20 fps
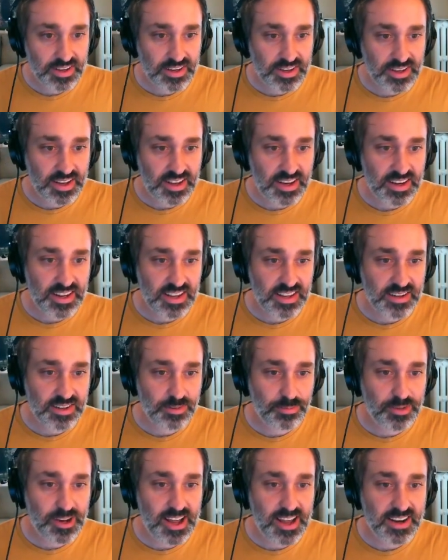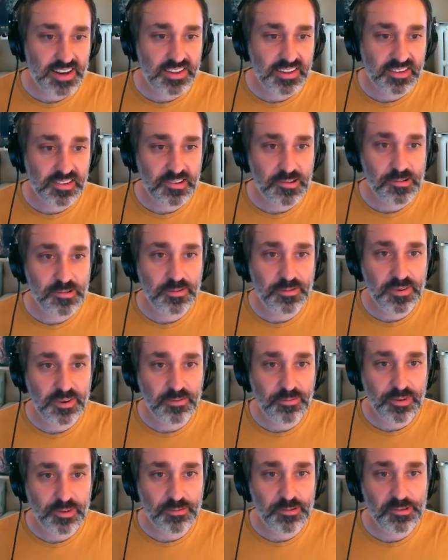And hit plot. So
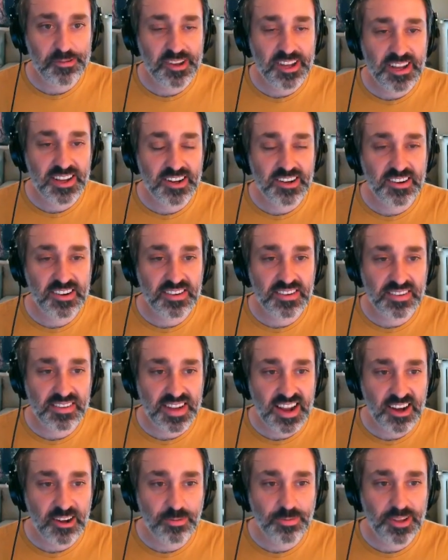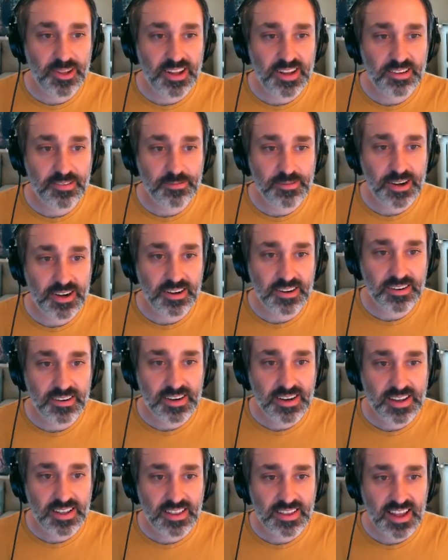what we get here is a scatter plot where
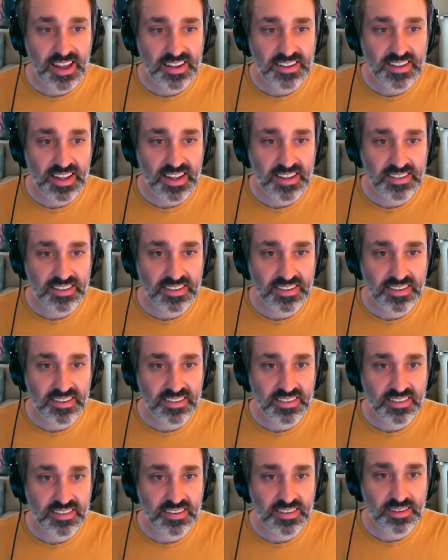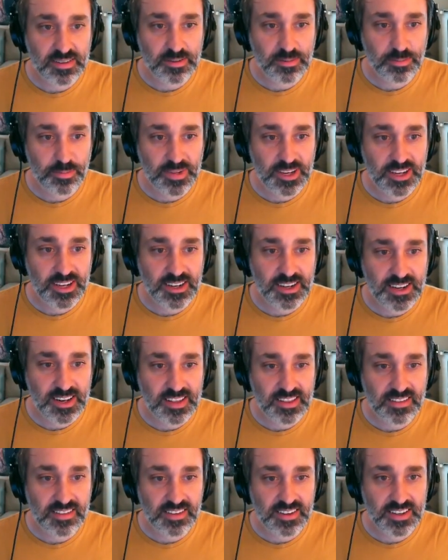the x-axis is the mean
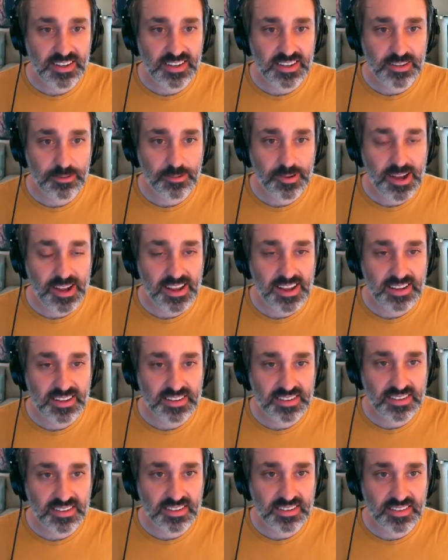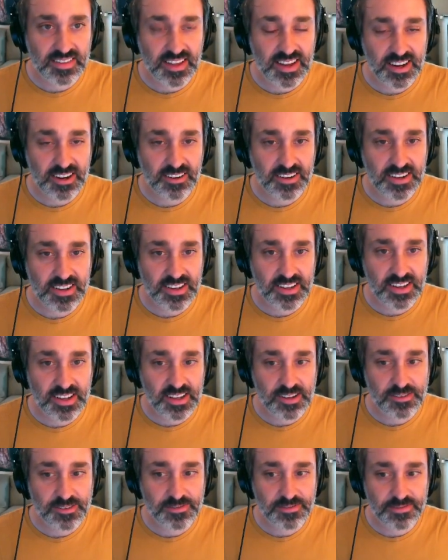intensity, y-axis is the area
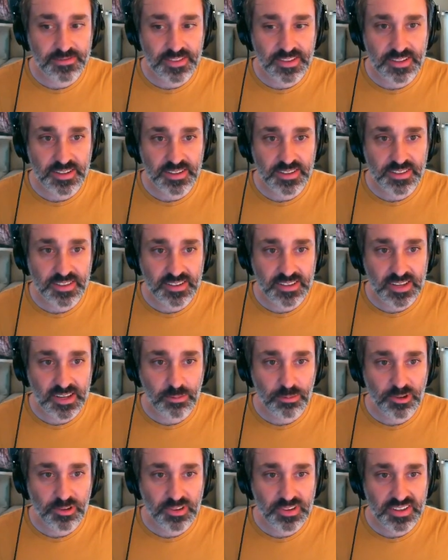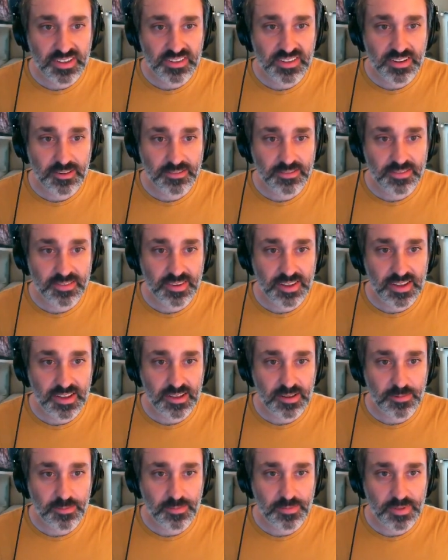of the label itself,
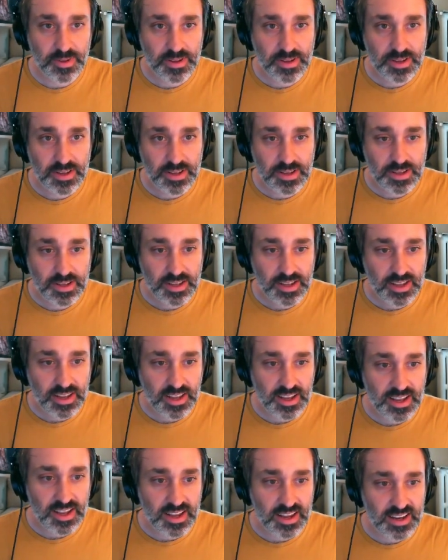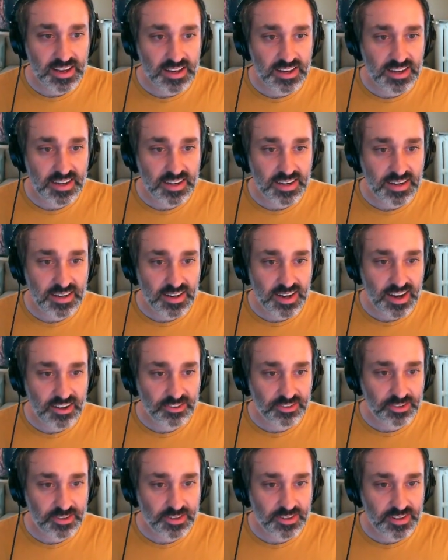And
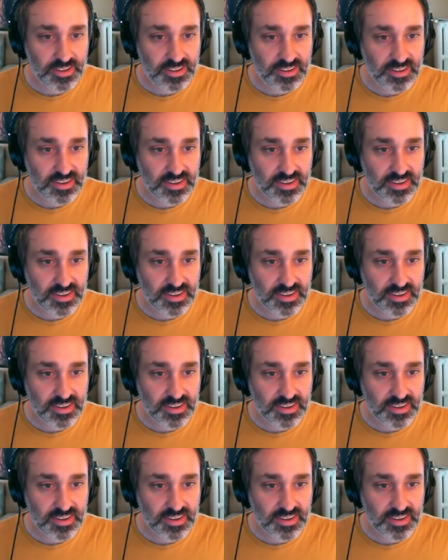actually, let's